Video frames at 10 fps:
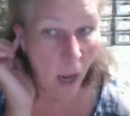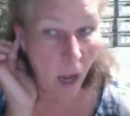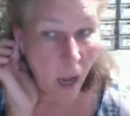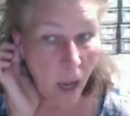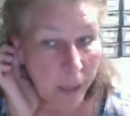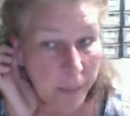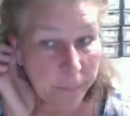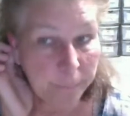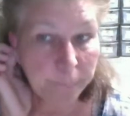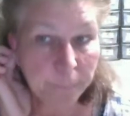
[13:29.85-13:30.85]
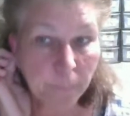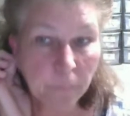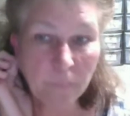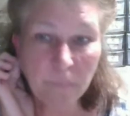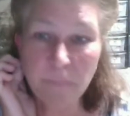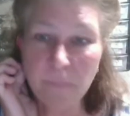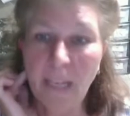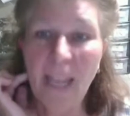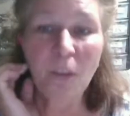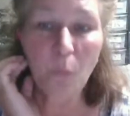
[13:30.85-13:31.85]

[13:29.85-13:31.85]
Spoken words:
And the